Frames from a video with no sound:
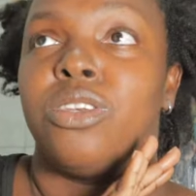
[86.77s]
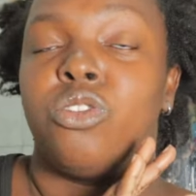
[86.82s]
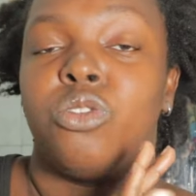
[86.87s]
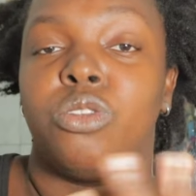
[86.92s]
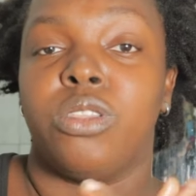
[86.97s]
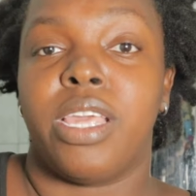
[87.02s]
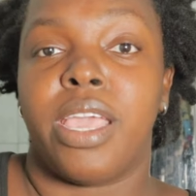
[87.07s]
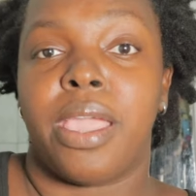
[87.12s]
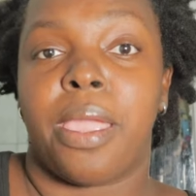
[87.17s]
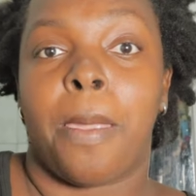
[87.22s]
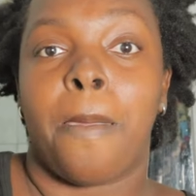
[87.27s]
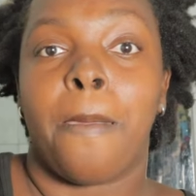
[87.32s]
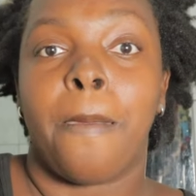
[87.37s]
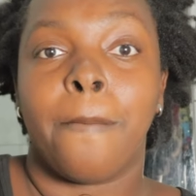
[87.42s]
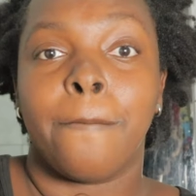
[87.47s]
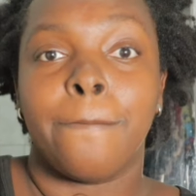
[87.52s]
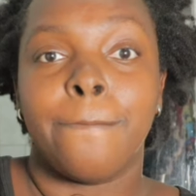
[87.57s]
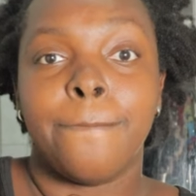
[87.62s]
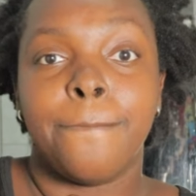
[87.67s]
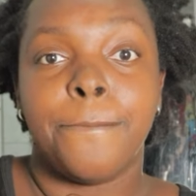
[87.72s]
to the
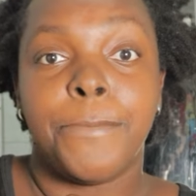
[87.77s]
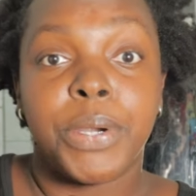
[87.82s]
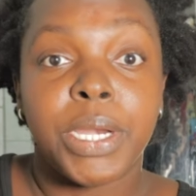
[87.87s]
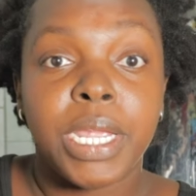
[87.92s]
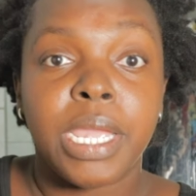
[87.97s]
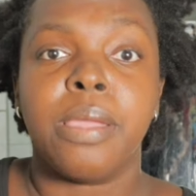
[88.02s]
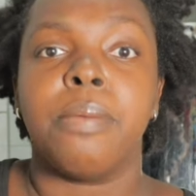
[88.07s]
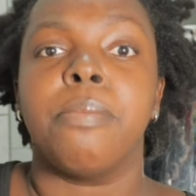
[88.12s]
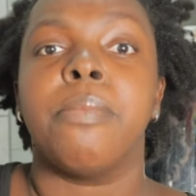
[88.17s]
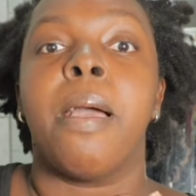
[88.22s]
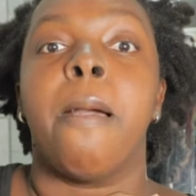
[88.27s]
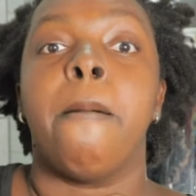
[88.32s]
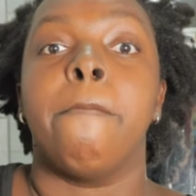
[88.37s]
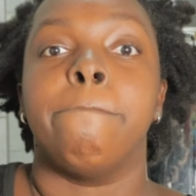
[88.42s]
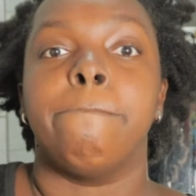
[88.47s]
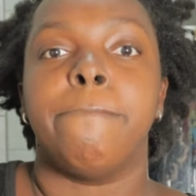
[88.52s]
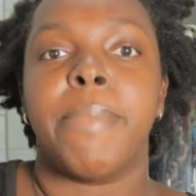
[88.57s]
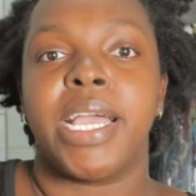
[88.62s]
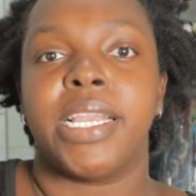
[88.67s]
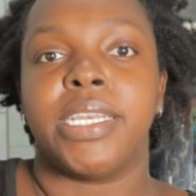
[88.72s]
brim,
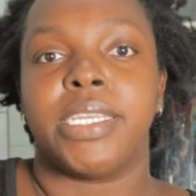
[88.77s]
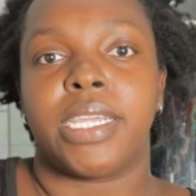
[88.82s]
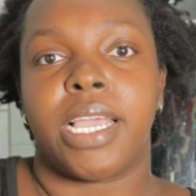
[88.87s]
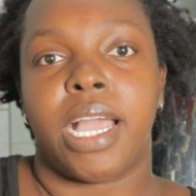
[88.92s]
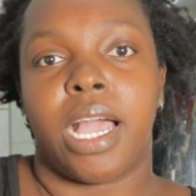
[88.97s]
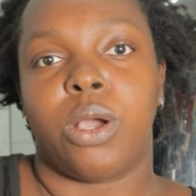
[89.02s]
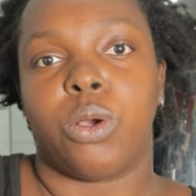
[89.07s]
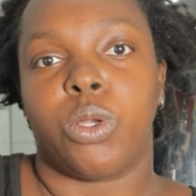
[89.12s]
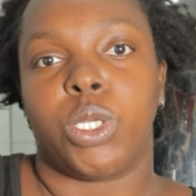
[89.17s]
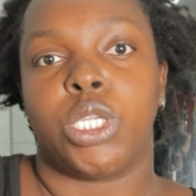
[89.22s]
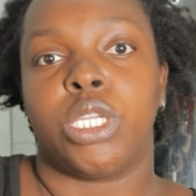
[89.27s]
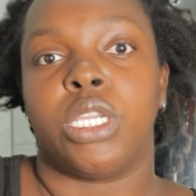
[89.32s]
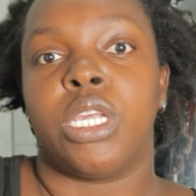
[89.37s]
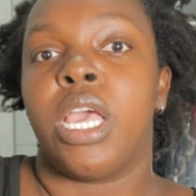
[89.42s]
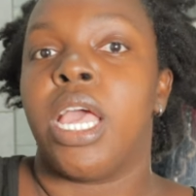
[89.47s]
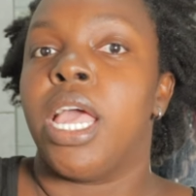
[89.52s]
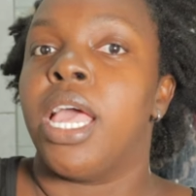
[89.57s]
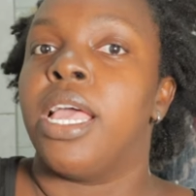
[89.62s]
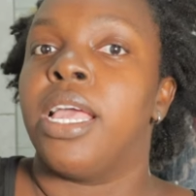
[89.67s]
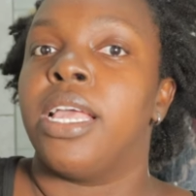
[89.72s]
burnt out.
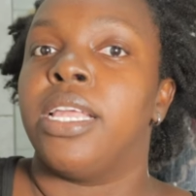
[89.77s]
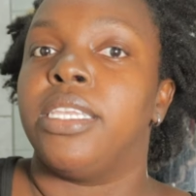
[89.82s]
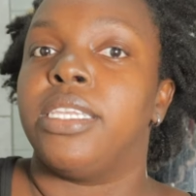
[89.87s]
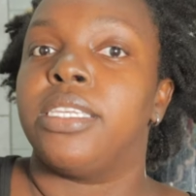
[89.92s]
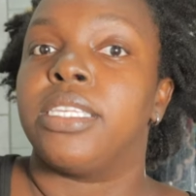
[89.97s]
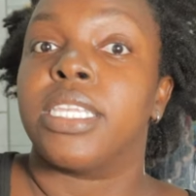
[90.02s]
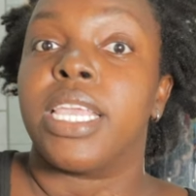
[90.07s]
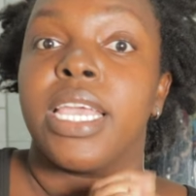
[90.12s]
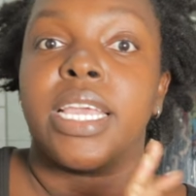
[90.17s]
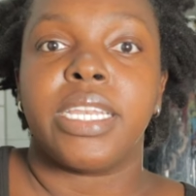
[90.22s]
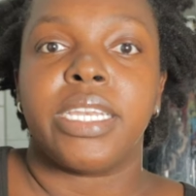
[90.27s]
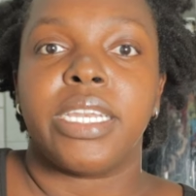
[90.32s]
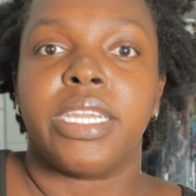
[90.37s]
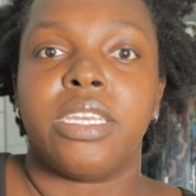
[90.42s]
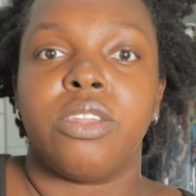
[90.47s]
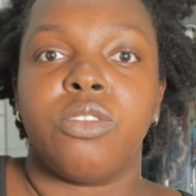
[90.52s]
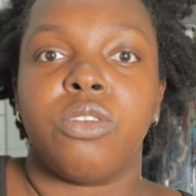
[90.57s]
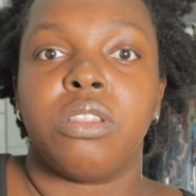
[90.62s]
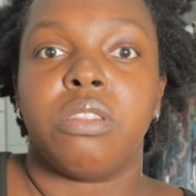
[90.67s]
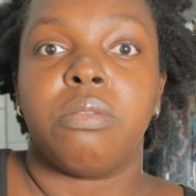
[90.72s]
Just get
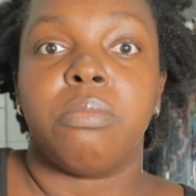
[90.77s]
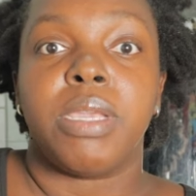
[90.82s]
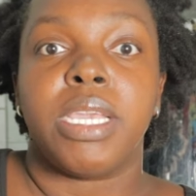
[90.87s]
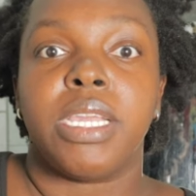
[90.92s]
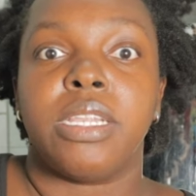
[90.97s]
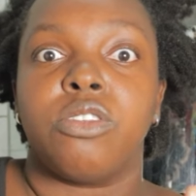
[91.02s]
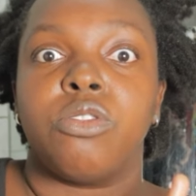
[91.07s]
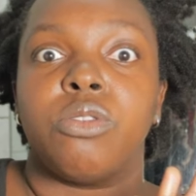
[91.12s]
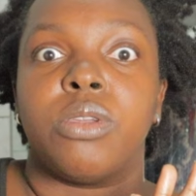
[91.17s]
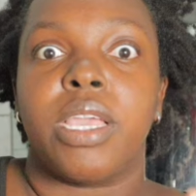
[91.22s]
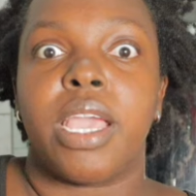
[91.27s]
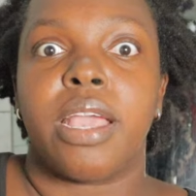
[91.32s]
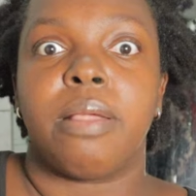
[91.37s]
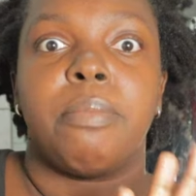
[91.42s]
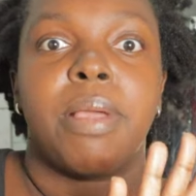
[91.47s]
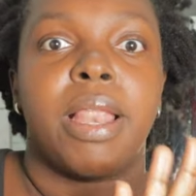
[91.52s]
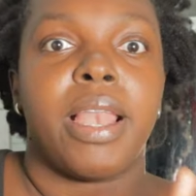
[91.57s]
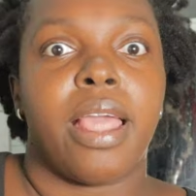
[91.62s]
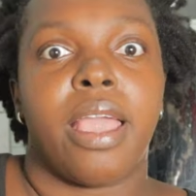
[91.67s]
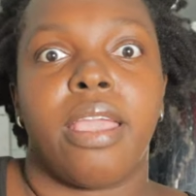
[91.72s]
ready with me to
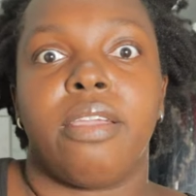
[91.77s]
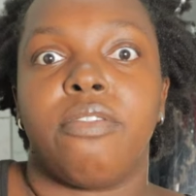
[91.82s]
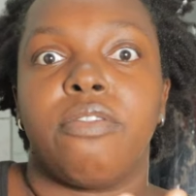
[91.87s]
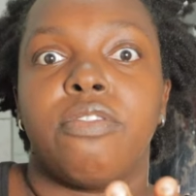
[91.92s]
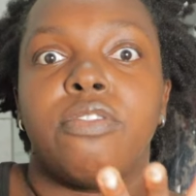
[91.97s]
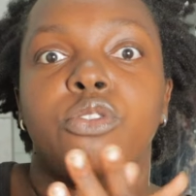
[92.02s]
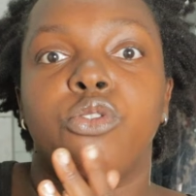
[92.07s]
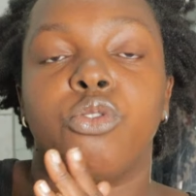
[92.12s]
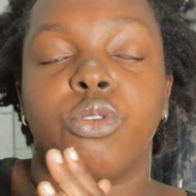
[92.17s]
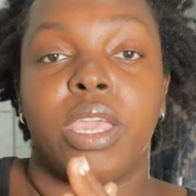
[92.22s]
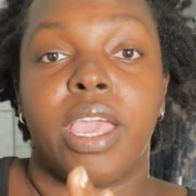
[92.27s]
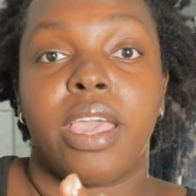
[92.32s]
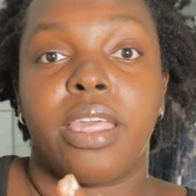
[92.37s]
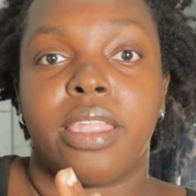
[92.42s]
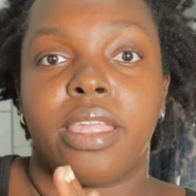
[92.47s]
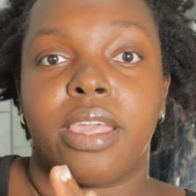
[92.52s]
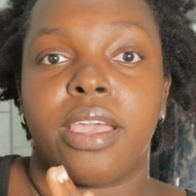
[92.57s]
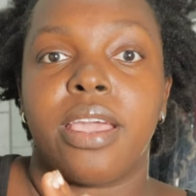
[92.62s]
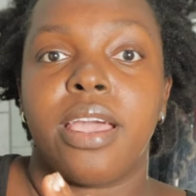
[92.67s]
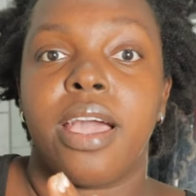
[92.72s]
get my life
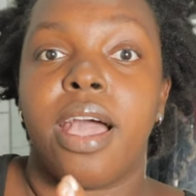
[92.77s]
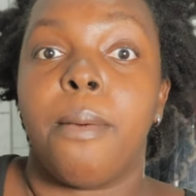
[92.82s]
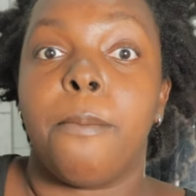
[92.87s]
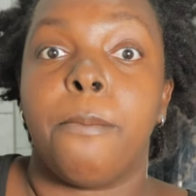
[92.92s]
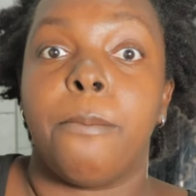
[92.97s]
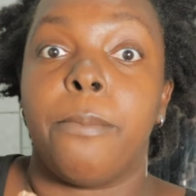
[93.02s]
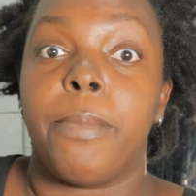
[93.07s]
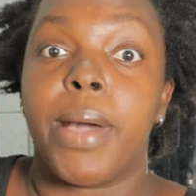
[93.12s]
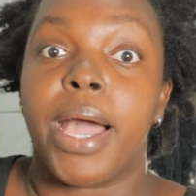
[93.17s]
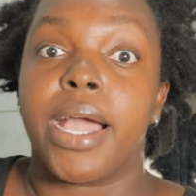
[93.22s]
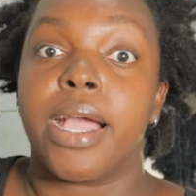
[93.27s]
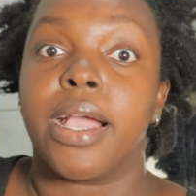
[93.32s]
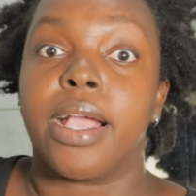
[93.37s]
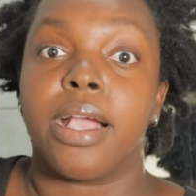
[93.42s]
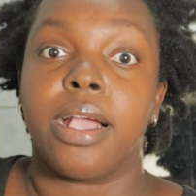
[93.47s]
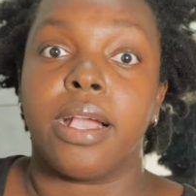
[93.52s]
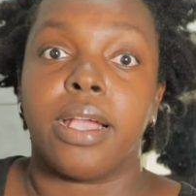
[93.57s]
together. I'm back